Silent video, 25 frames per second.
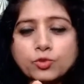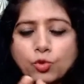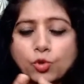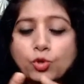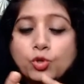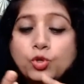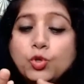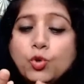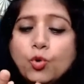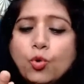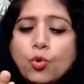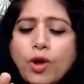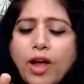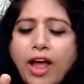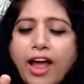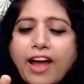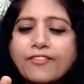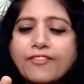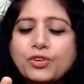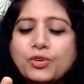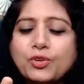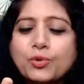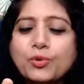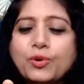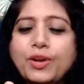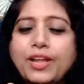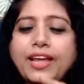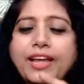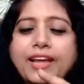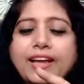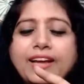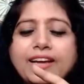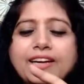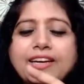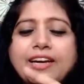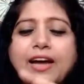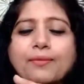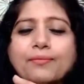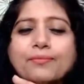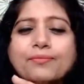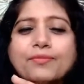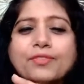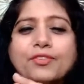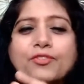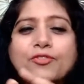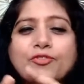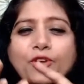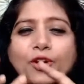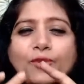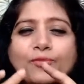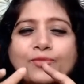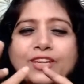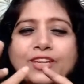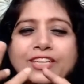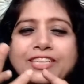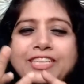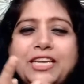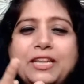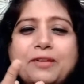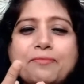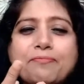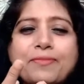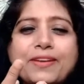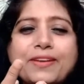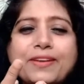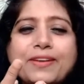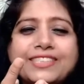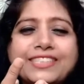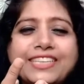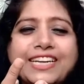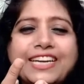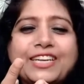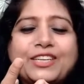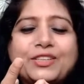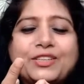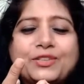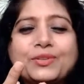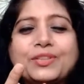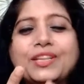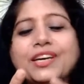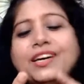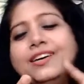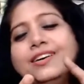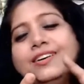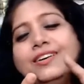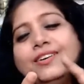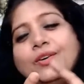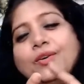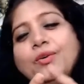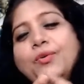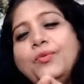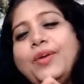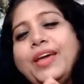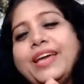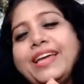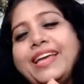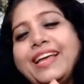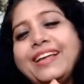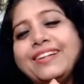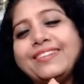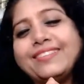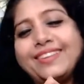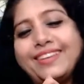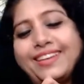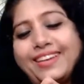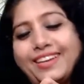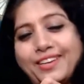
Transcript: So you have today come from the sleeping state to the waking